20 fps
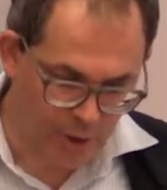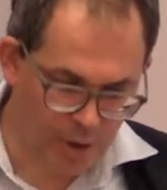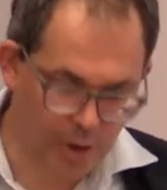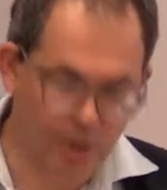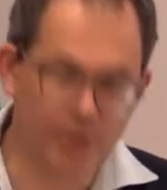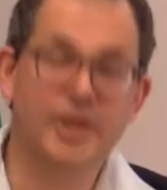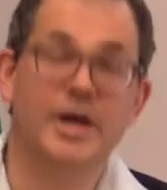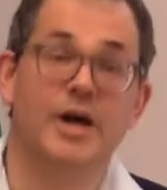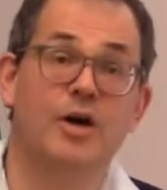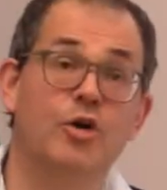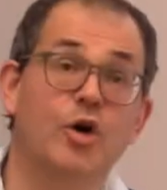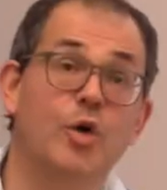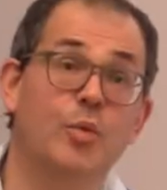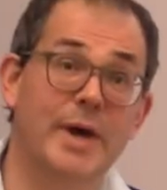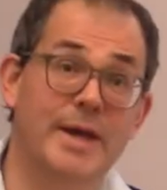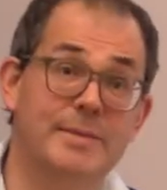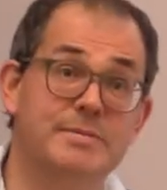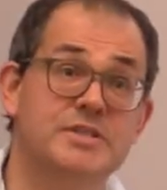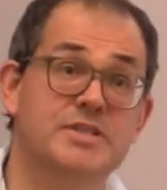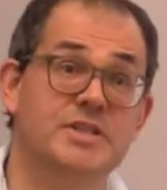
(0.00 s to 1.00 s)
on our
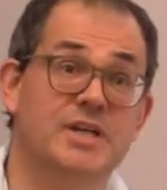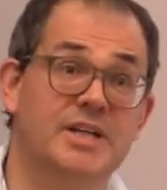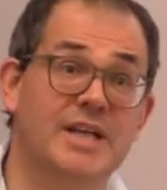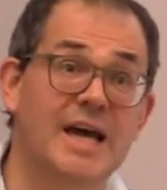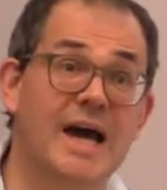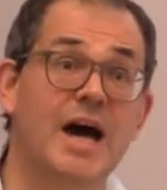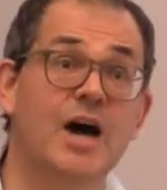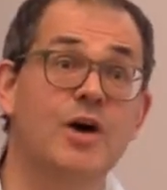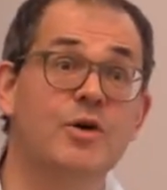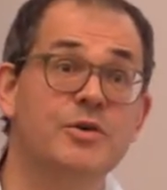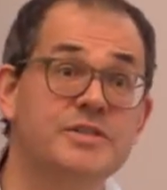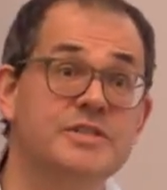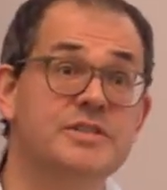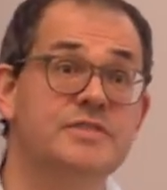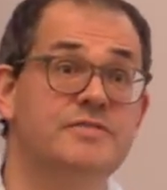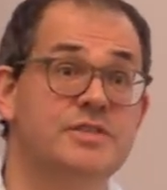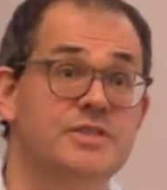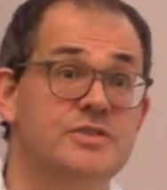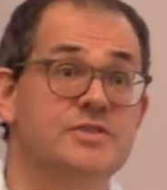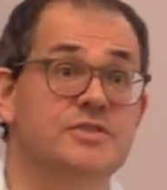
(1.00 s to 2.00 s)
website how
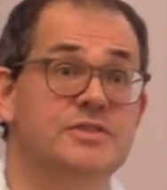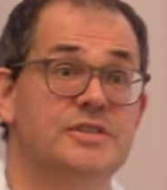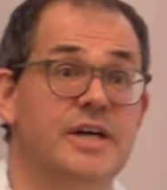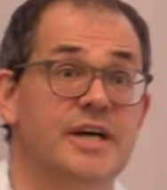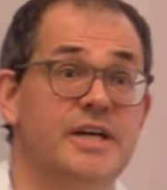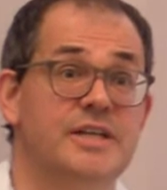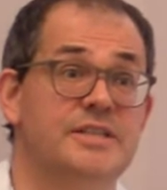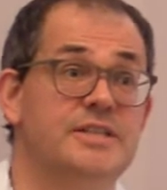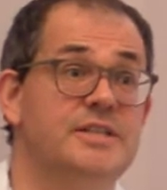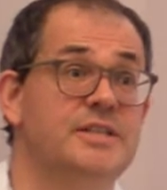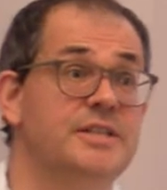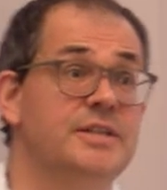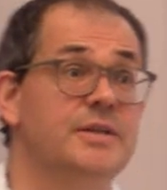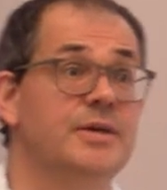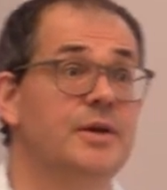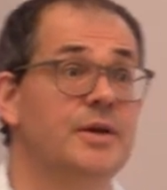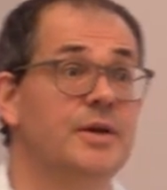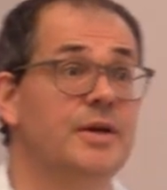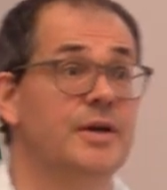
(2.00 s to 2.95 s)
civil society